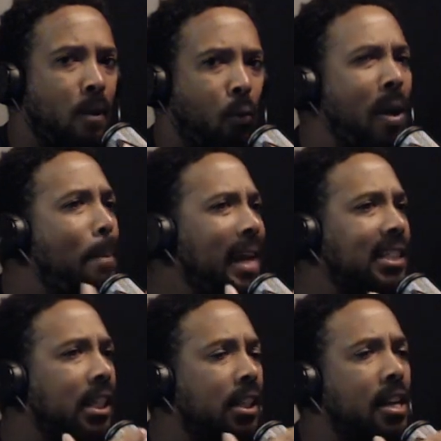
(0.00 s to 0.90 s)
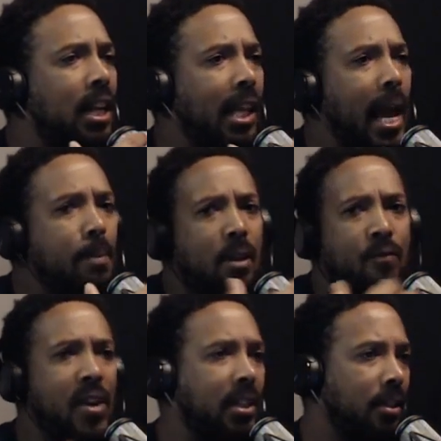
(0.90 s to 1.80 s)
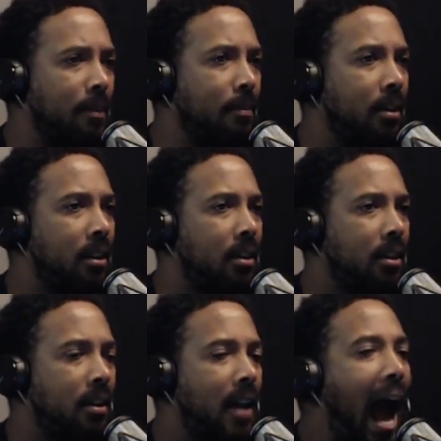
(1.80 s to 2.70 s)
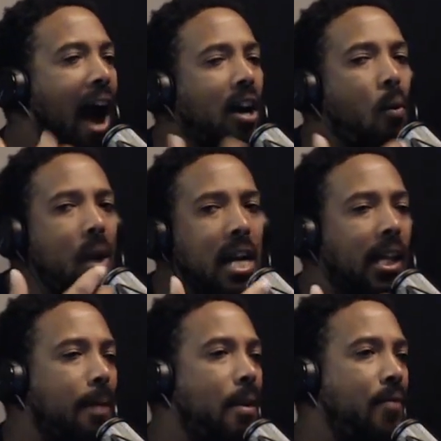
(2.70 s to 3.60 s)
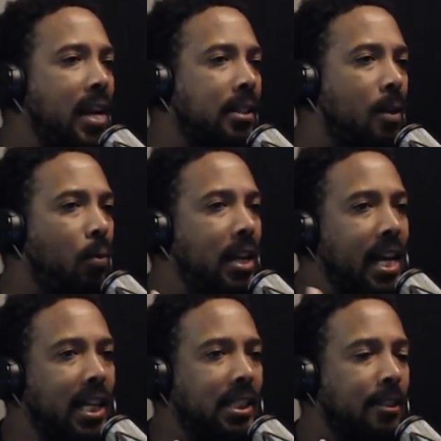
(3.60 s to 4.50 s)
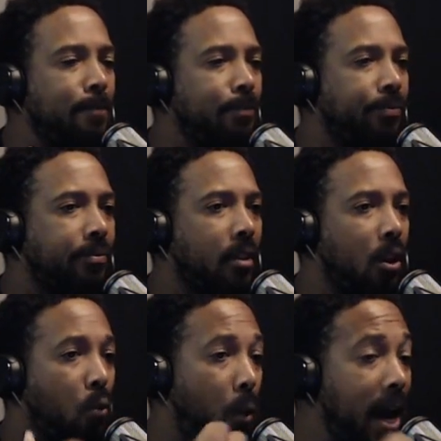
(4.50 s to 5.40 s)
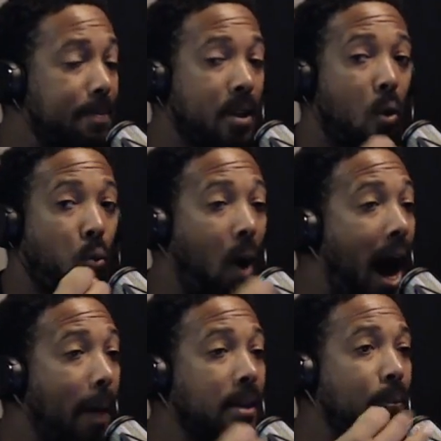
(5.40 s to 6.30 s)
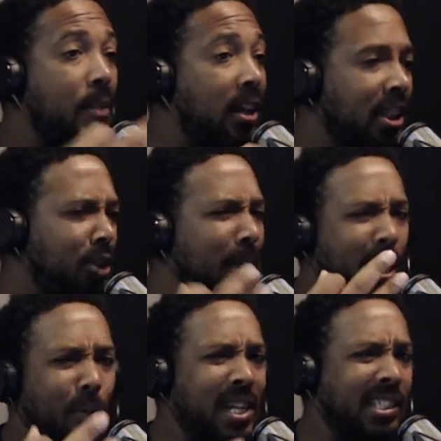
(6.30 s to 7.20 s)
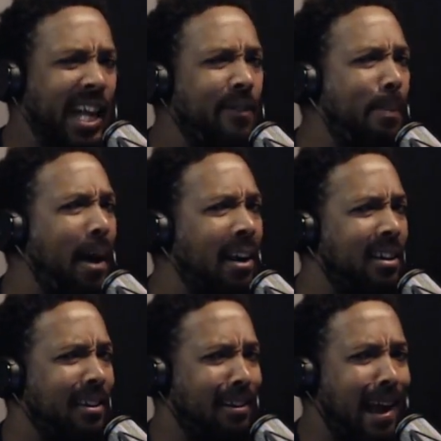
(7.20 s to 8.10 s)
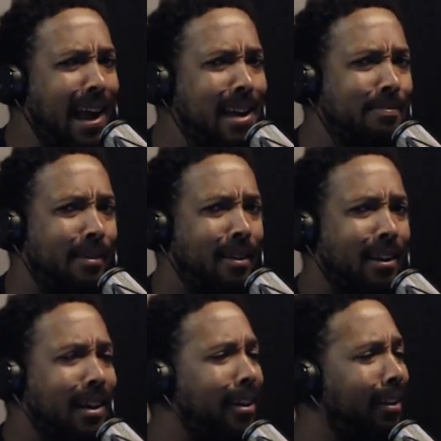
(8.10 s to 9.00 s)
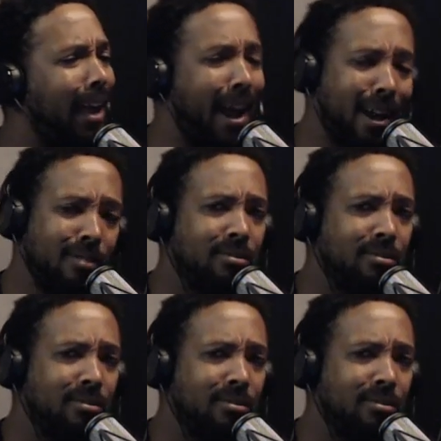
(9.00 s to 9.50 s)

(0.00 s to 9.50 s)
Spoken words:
basically claim the victim. How could we claim the victim when niggas raped, robbed, pillaged? You better read Slavery by Another Name, clown,